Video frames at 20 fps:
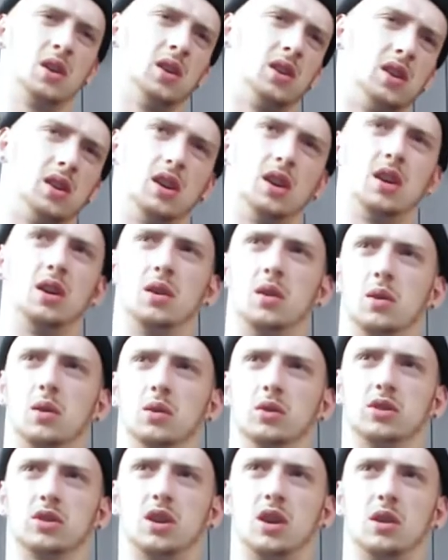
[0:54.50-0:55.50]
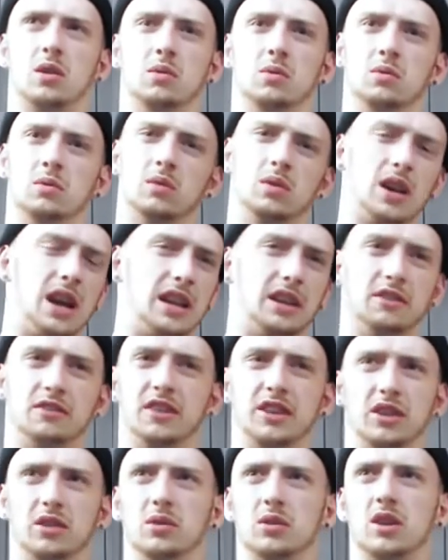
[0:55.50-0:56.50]
jump. Also,
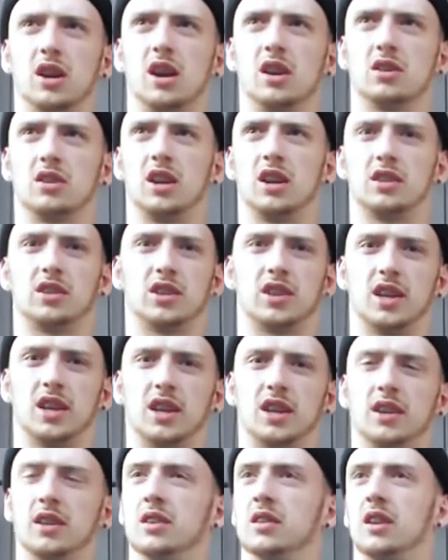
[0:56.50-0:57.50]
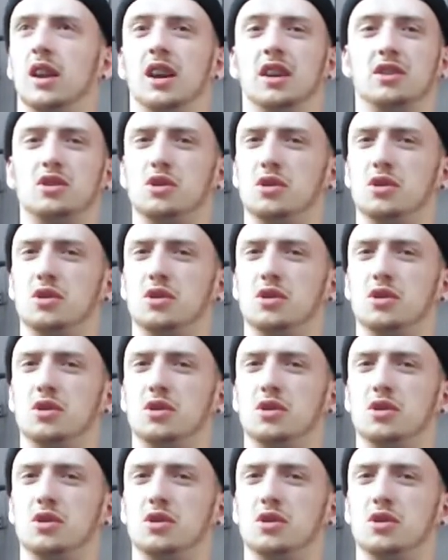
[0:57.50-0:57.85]
anything you guys like to see, like